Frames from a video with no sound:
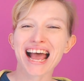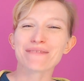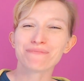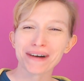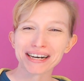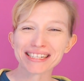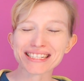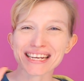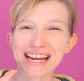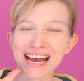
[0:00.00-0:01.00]
but
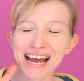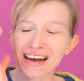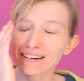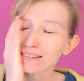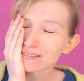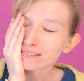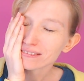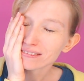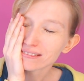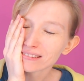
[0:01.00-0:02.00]

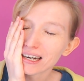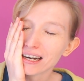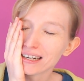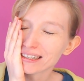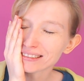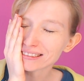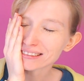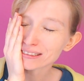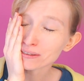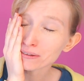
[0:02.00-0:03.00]
oh, it's
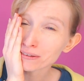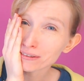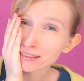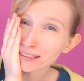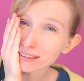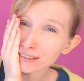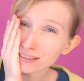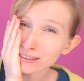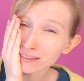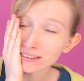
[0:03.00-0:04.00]
so
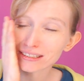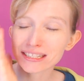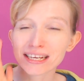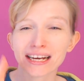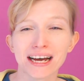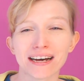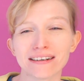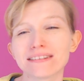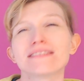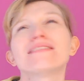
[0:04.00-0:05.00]
cute.
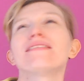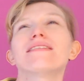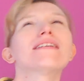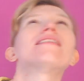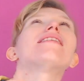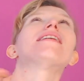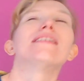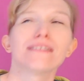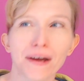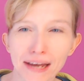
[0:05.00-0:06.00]
Oh,
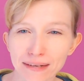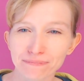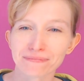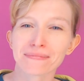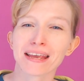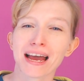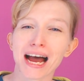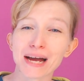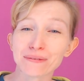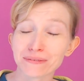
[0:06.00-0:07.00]
okay.
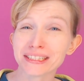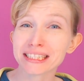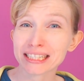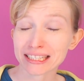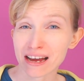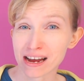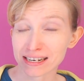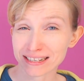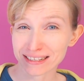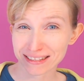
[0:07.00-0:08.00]
I really
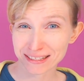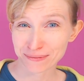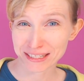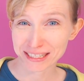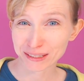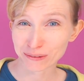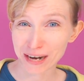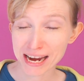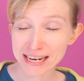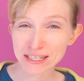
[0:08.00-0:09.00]
like this particular
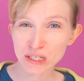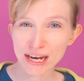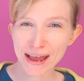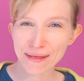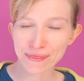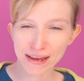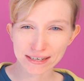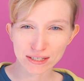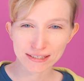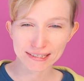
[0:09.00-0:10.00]
range. They
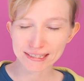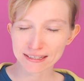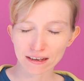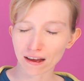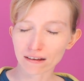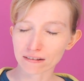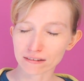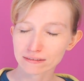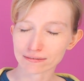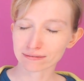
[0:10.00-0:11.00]
just, oh,
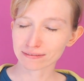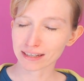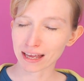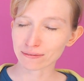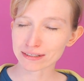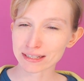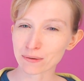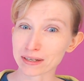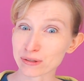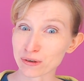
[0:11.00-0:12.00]
every single
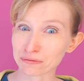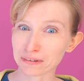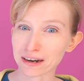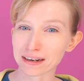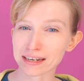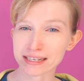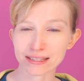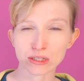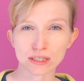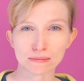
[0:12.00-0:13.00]
one so far,
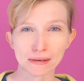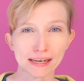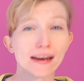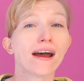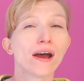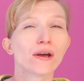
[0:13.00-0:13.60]
it's just been